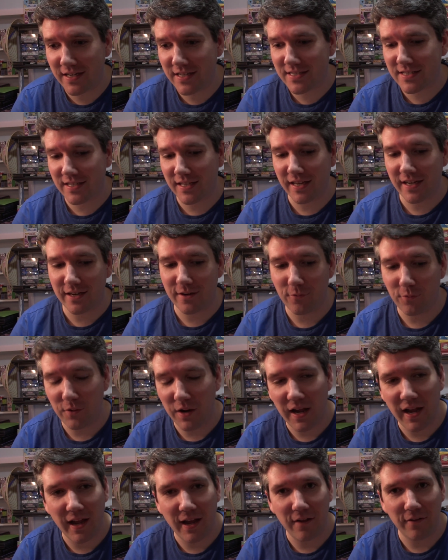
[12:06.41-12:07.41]
It's like,
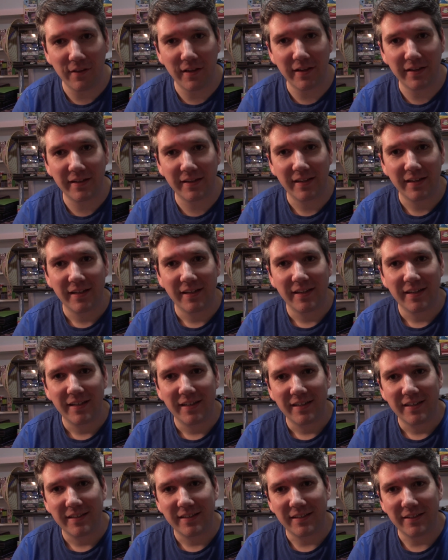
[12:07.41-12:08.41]
wow, like,
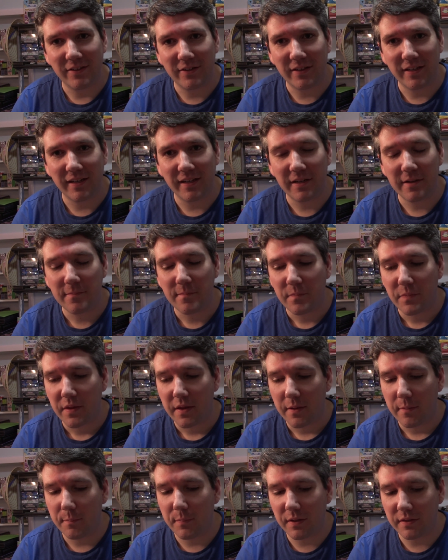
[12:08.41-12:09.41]
okay.
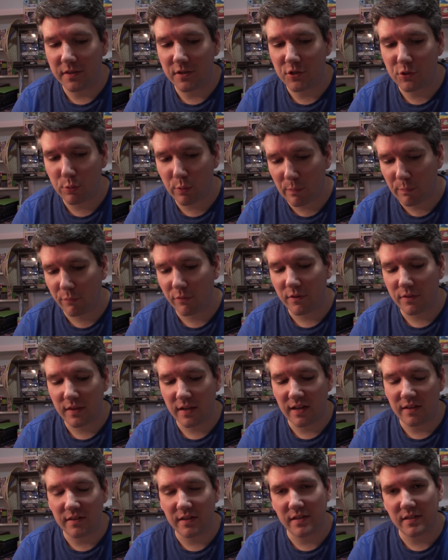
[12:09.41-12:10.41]
But the short print
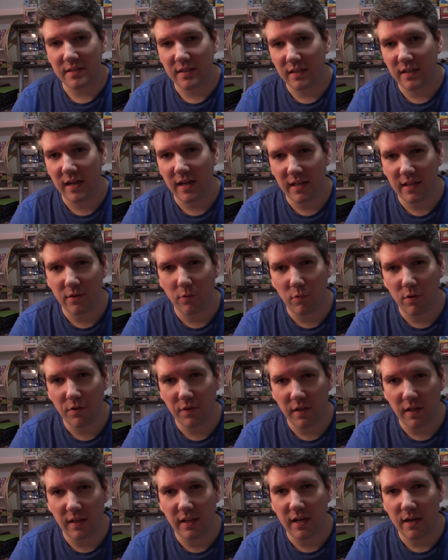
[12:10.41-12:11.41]
thing, I think, is the, lot, the one
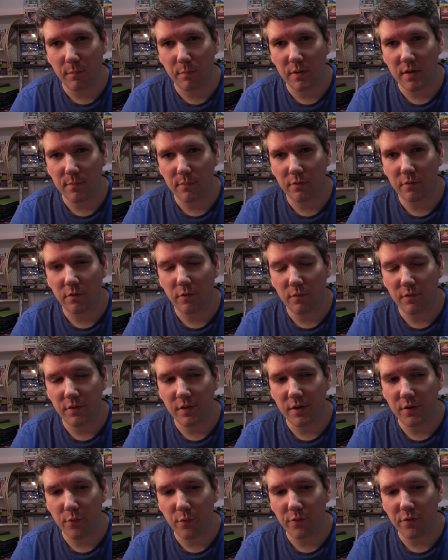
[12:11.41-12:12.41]
thing a lot of people over in
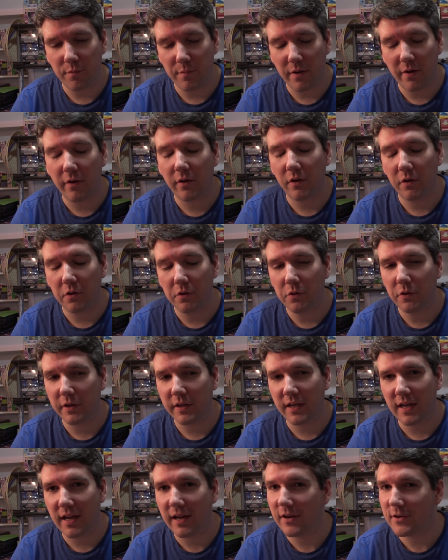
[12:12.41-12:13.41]
the North America are
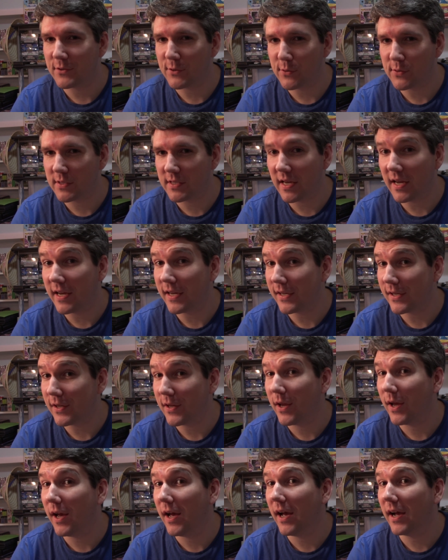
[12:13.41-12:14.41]
looking at because they're saying
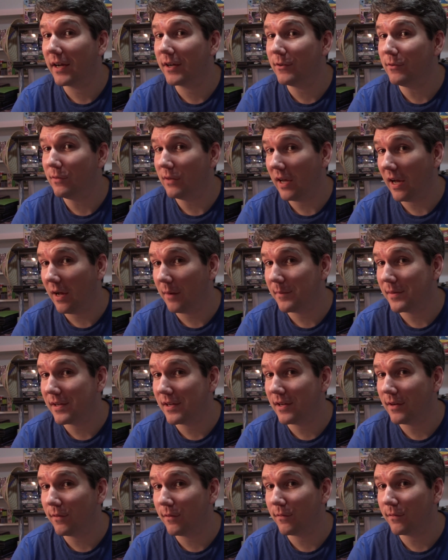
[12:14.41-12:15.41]
uh,
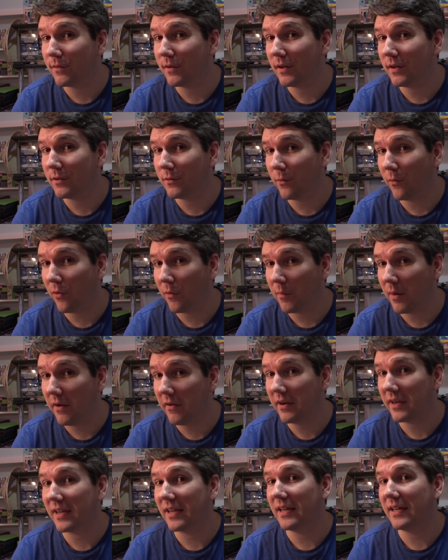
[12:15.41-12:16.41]
Konami of uh, North
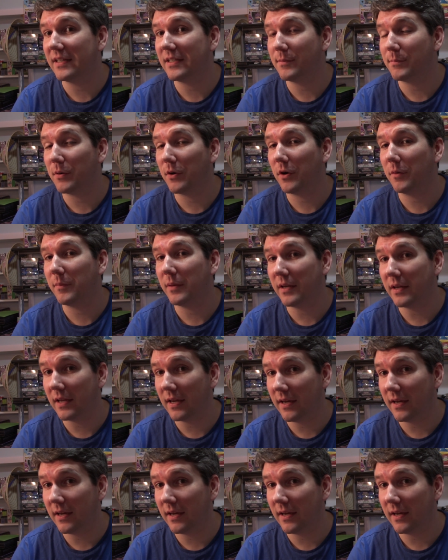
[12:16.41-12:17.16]
America department.